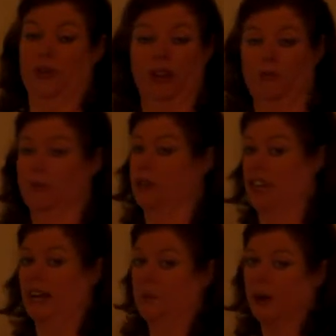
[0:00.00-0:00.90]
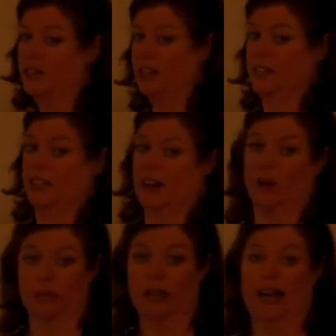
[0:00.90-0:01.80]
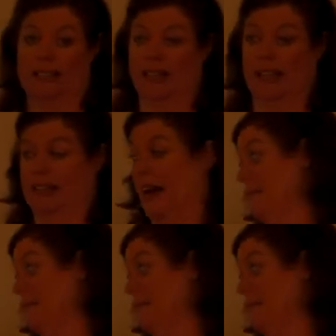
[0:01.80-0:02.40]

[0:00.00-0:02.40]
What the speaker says: You can project prejudice and not realize it at